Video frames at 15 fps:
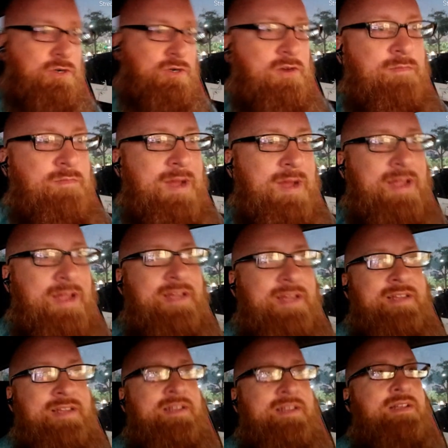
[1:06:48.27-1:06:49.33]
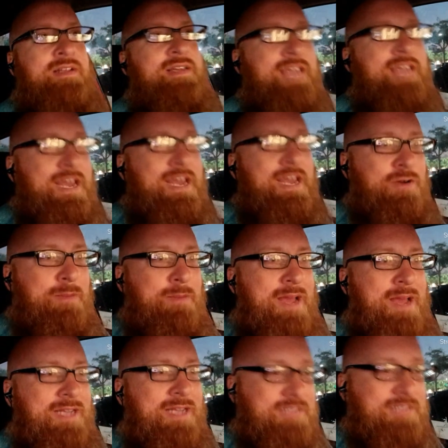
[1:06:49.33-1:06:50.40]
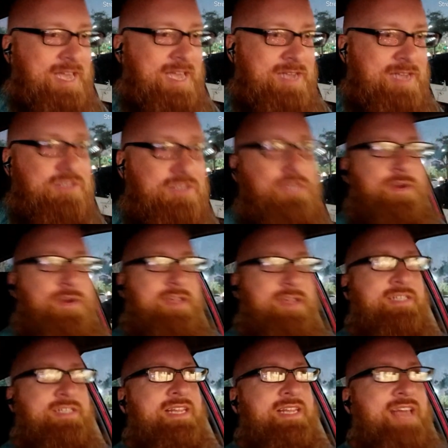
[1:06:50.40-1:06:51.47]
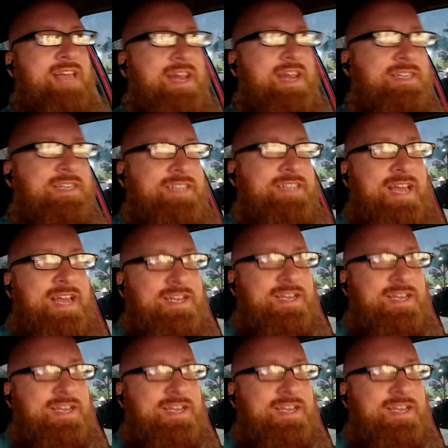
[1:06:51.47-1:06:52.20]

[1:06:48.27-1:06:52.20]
of my catering bags again, so I sent that in today.